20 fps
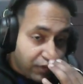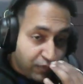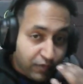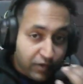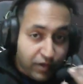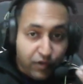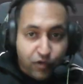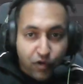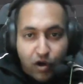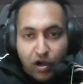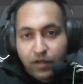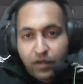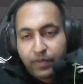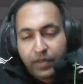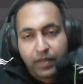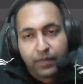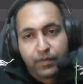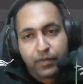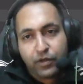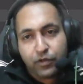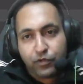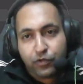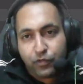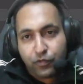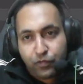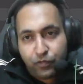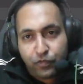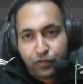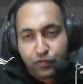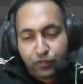you will not be able to
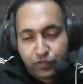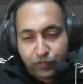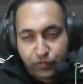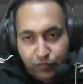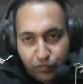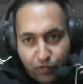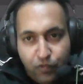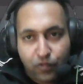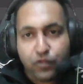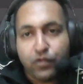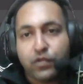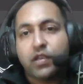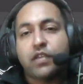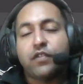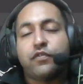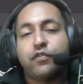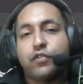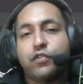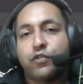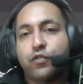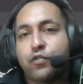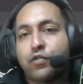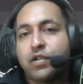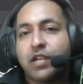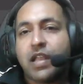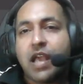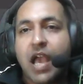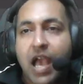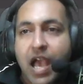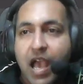do so if you
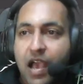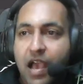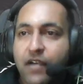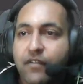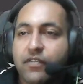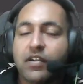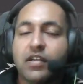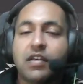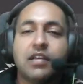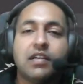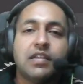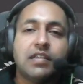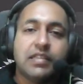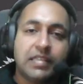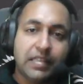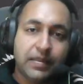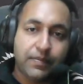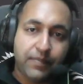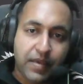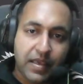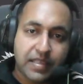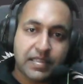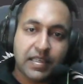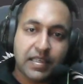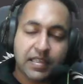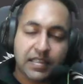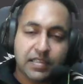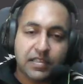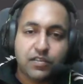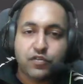don't have the
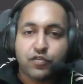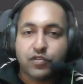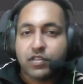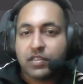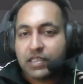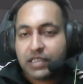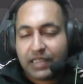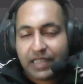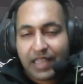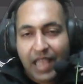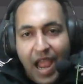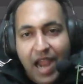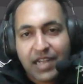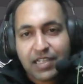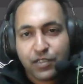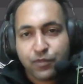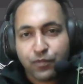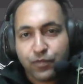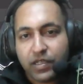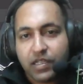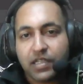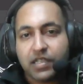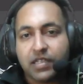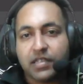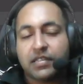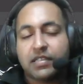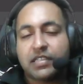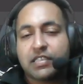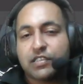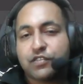basics. So that's
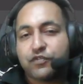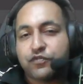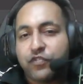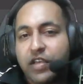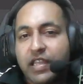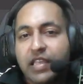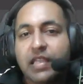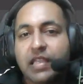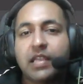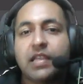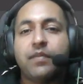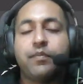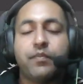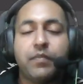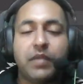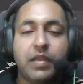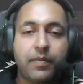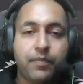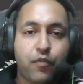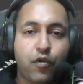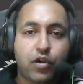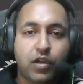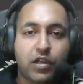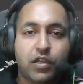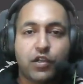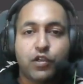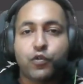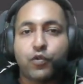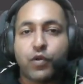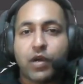where it is very
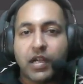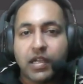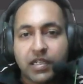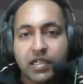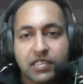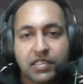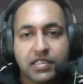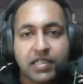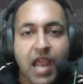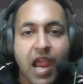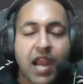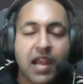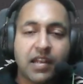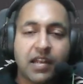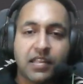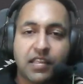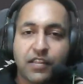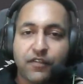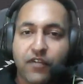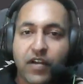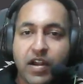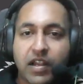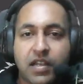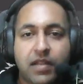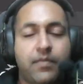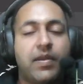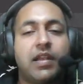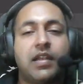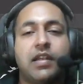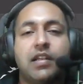important to understand the
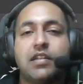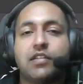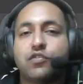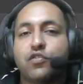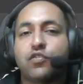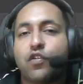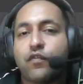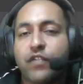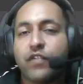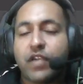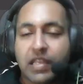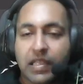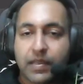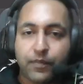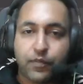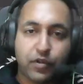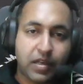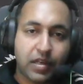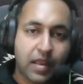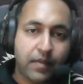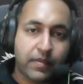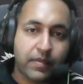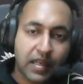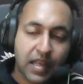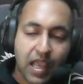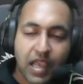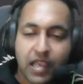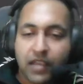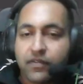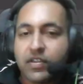fundamentals of any programming
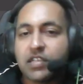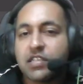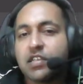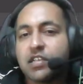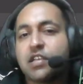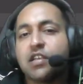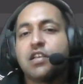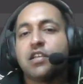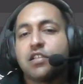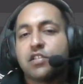language